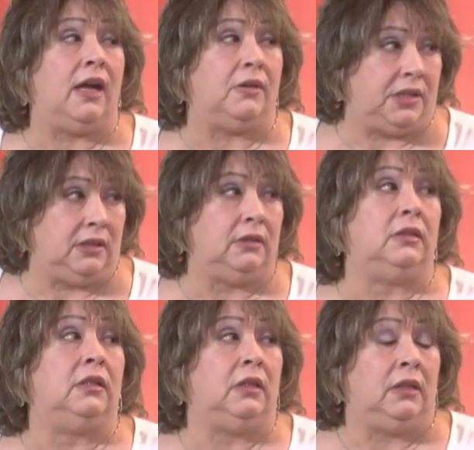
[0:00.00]
thousand.
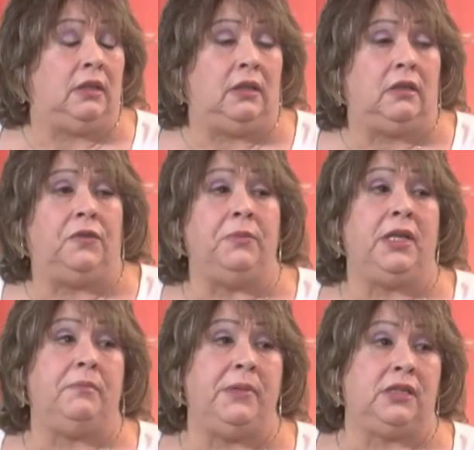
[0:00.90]
Yeah, they're all sitting from the
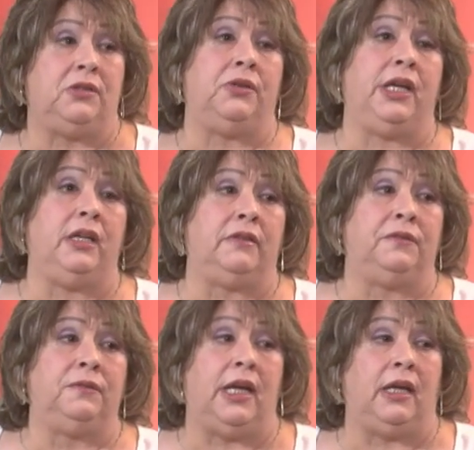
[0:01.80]
there.
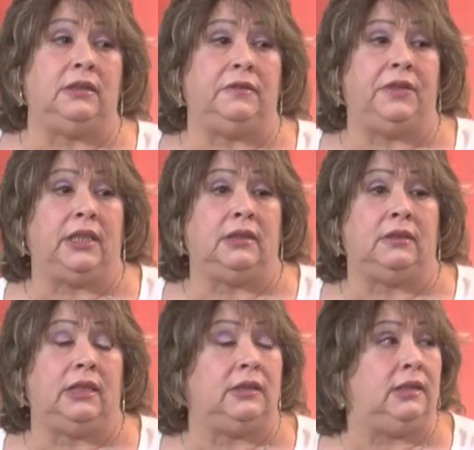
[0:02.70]
administrative end of it,
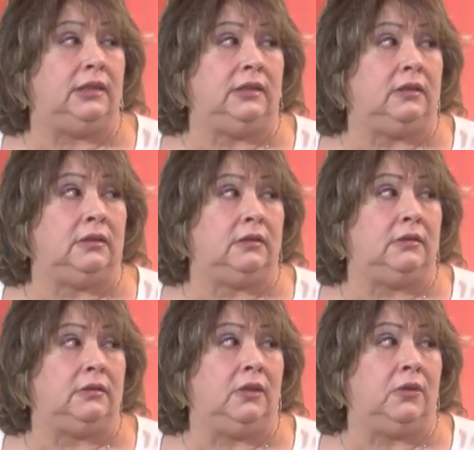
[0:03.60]
and that it didn't
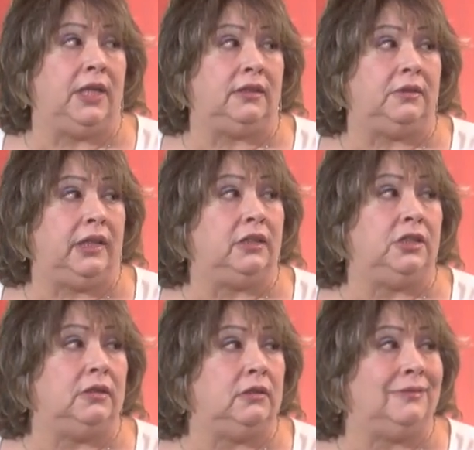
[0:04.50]
go that direction.